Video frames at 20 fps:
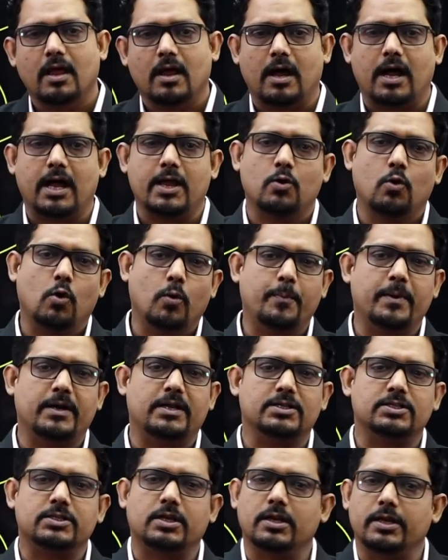I hope it
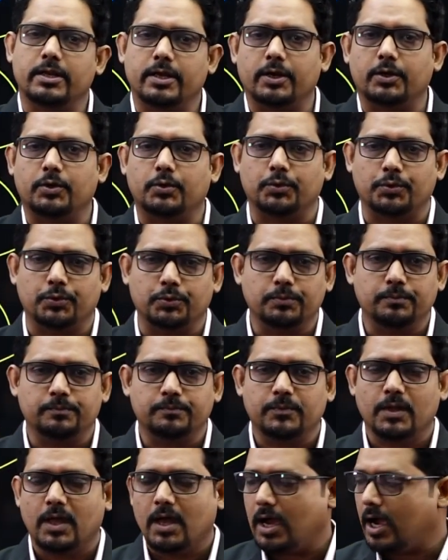is clear to you.
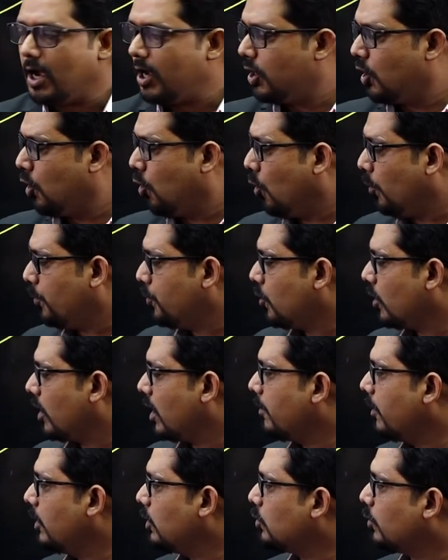I hope you are
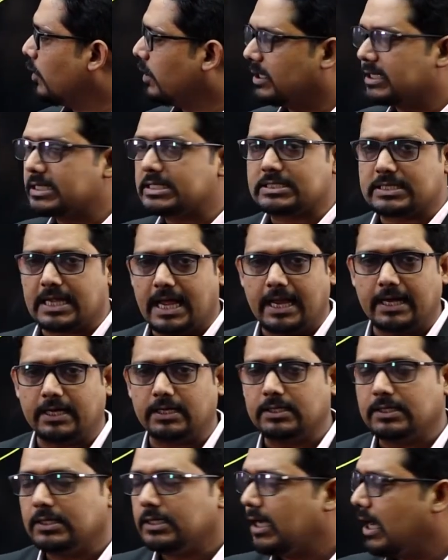able to
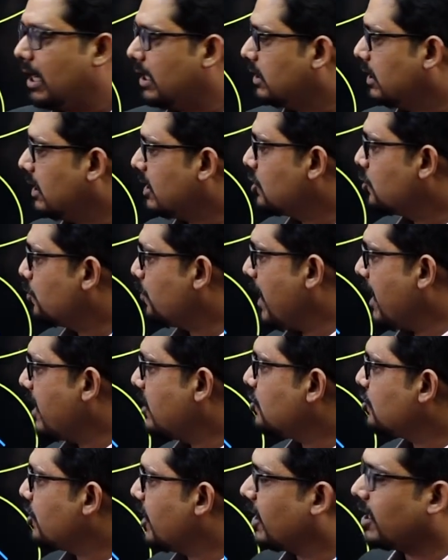understand the
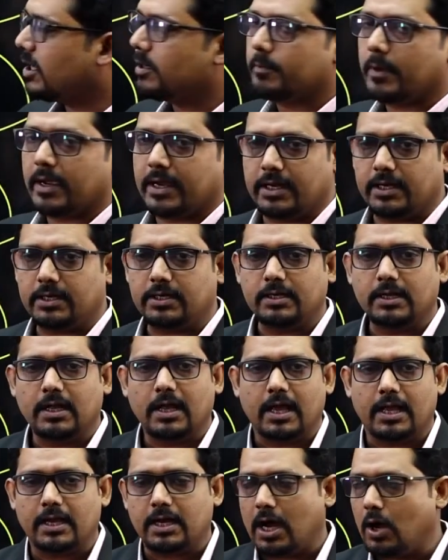space taken by it
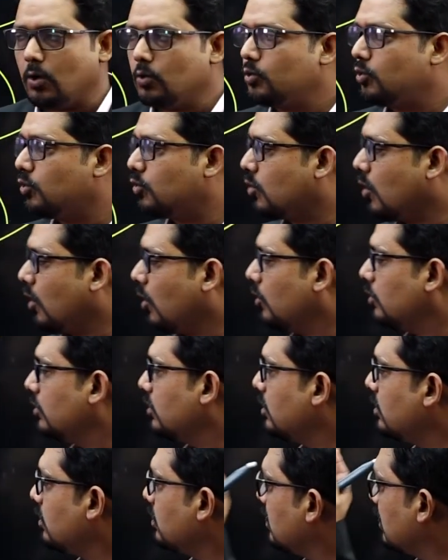and how to
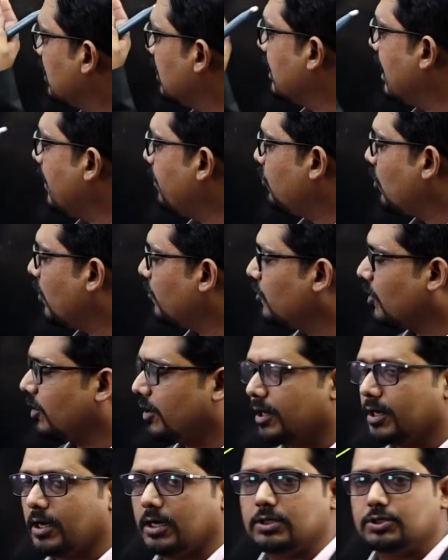count the depth of the
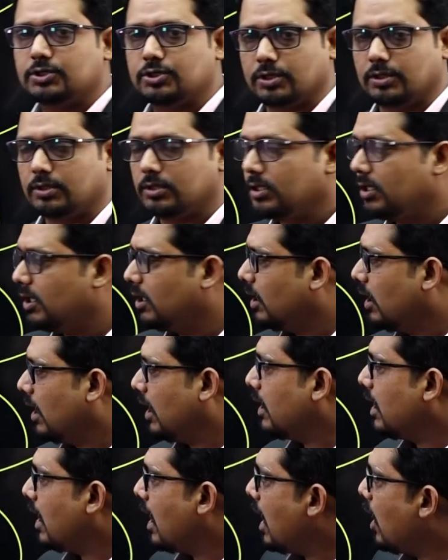recursion
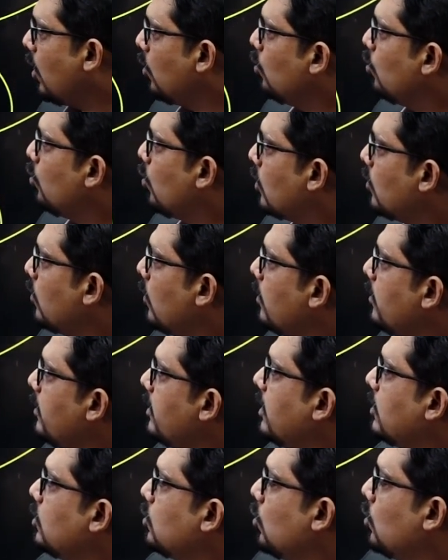and what will be
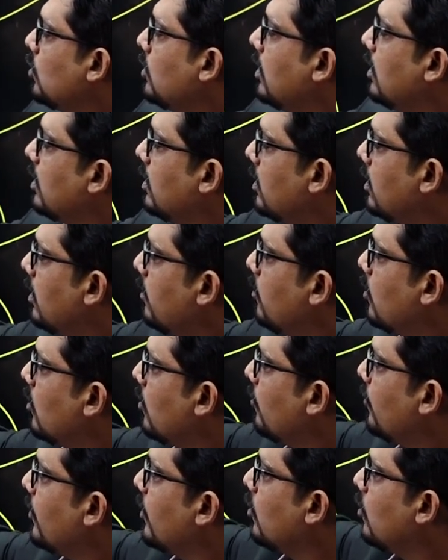the total number
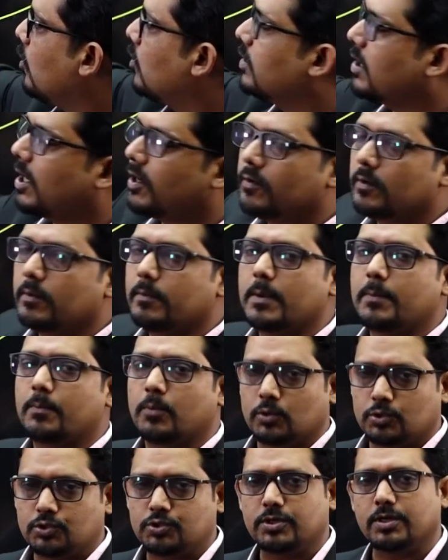of records that will be
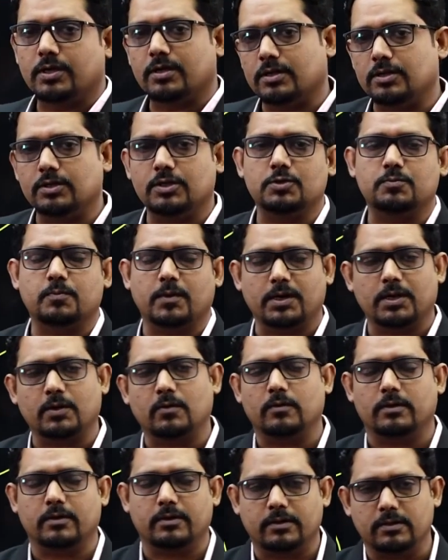pushed here in this
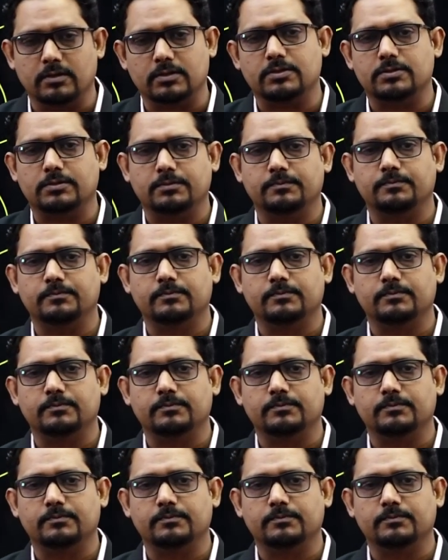particular case.